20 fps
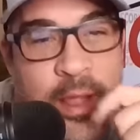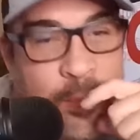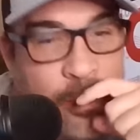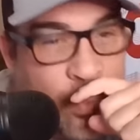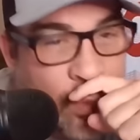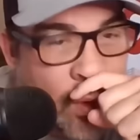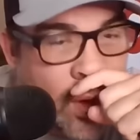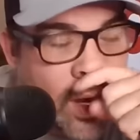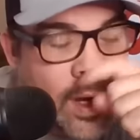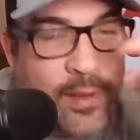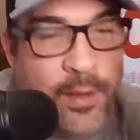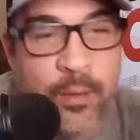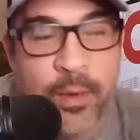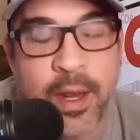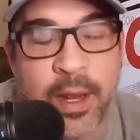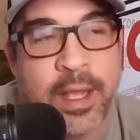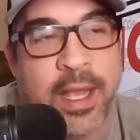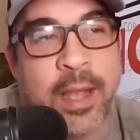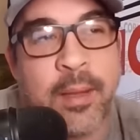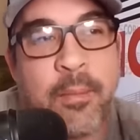that point, and then when
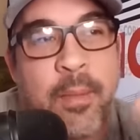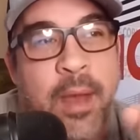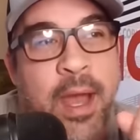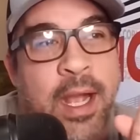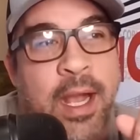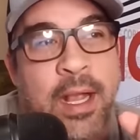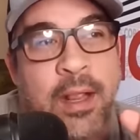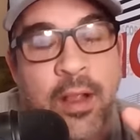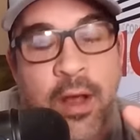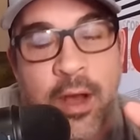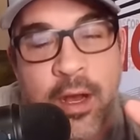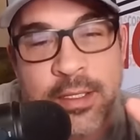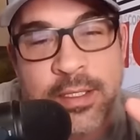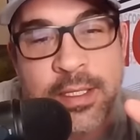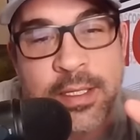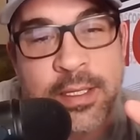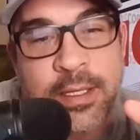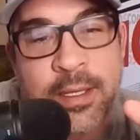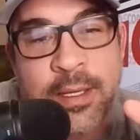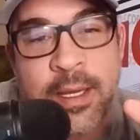I came back, I lost.
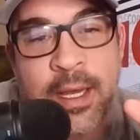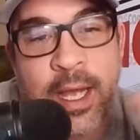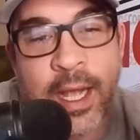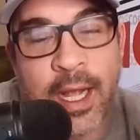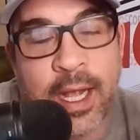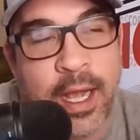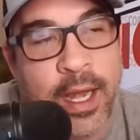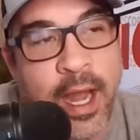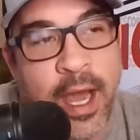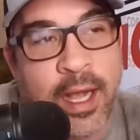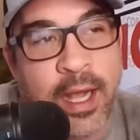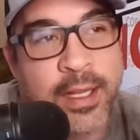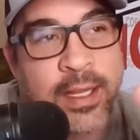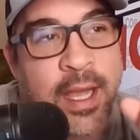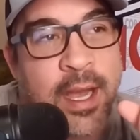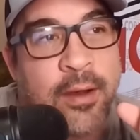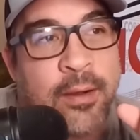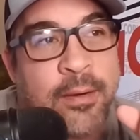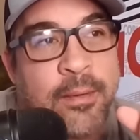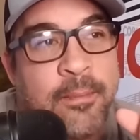I got knocked
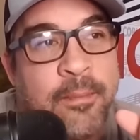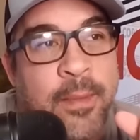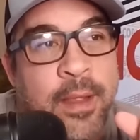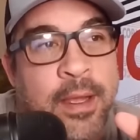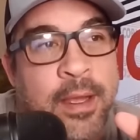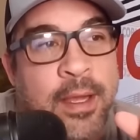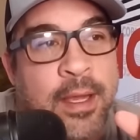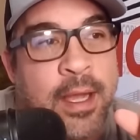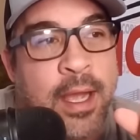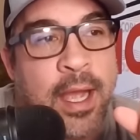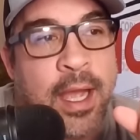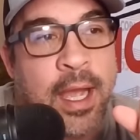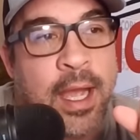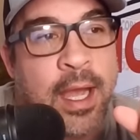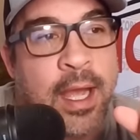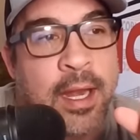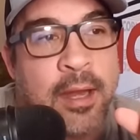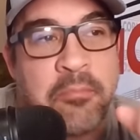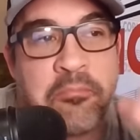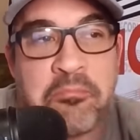out,
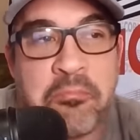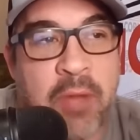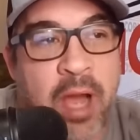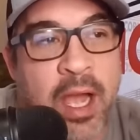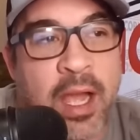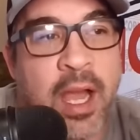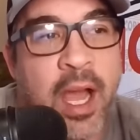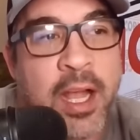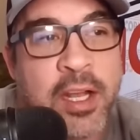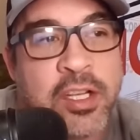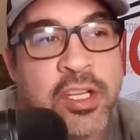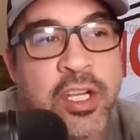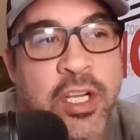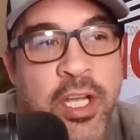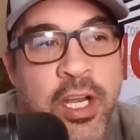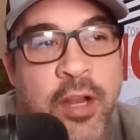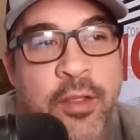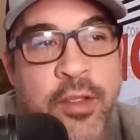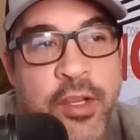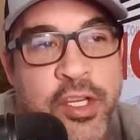and I, I took
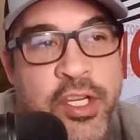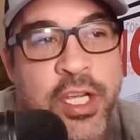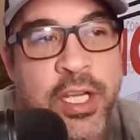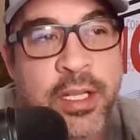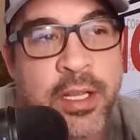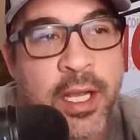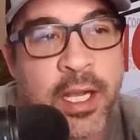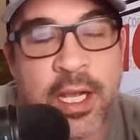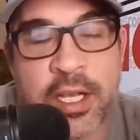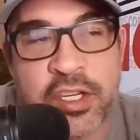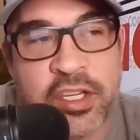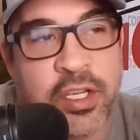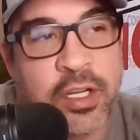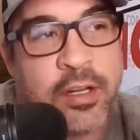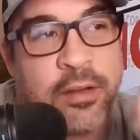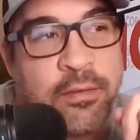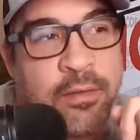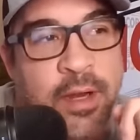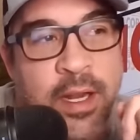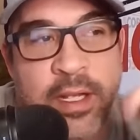it on the chin like I should
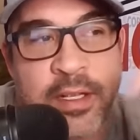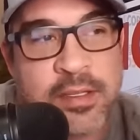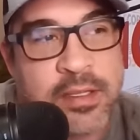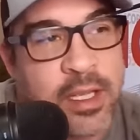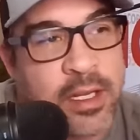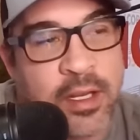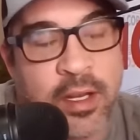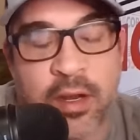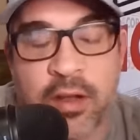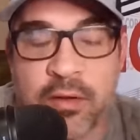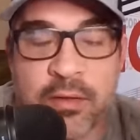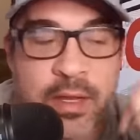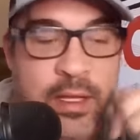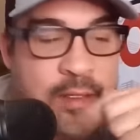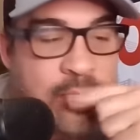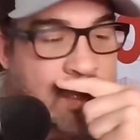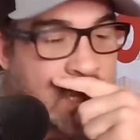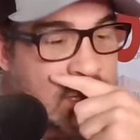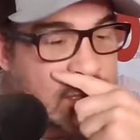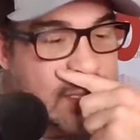have, and I said, you know,
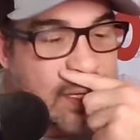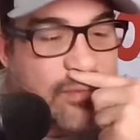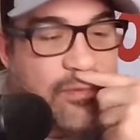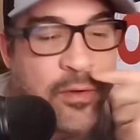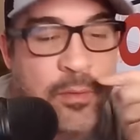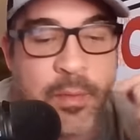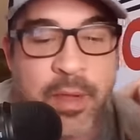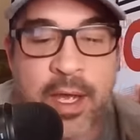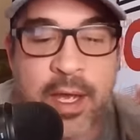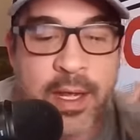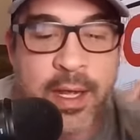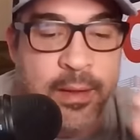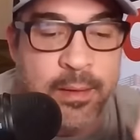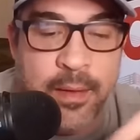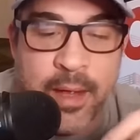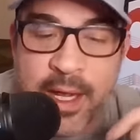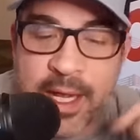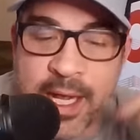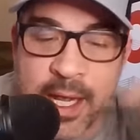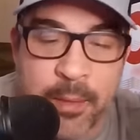that's that's it for me. I
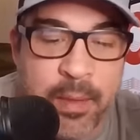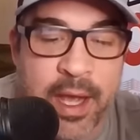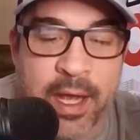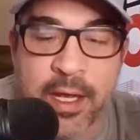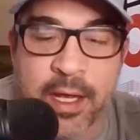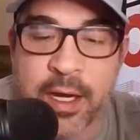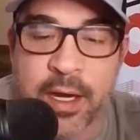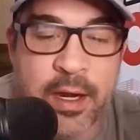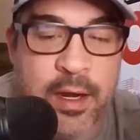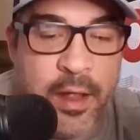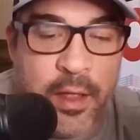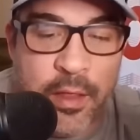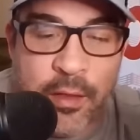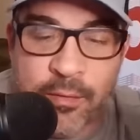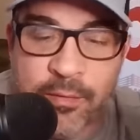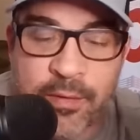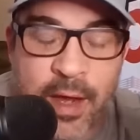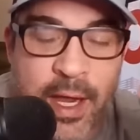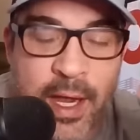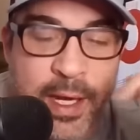I came back in another
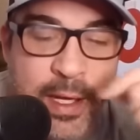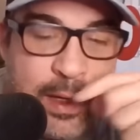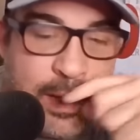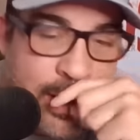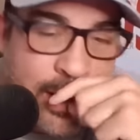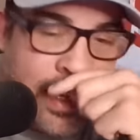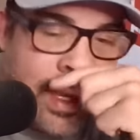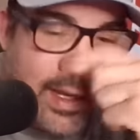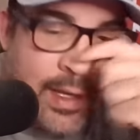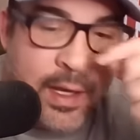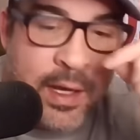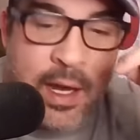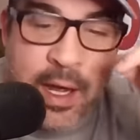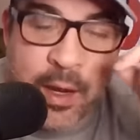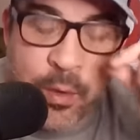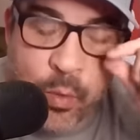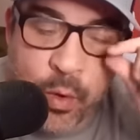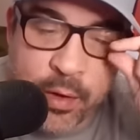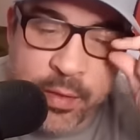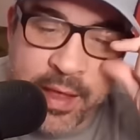fight, and I
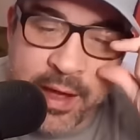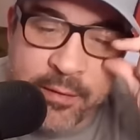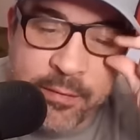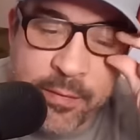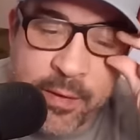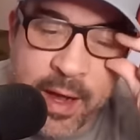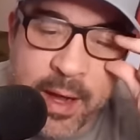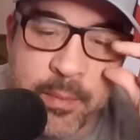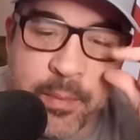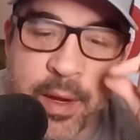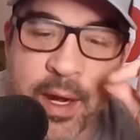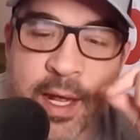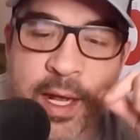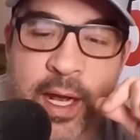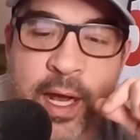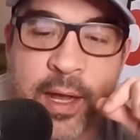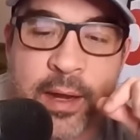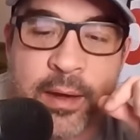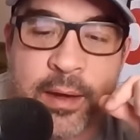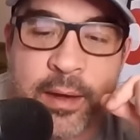won that fight, but I
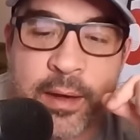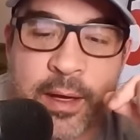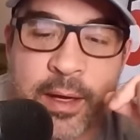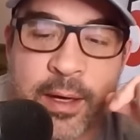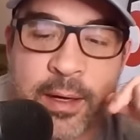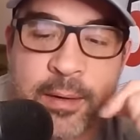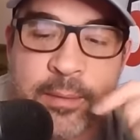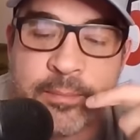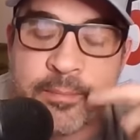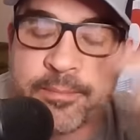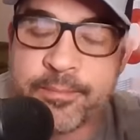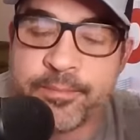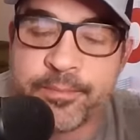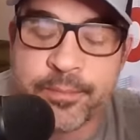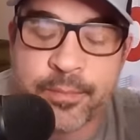got um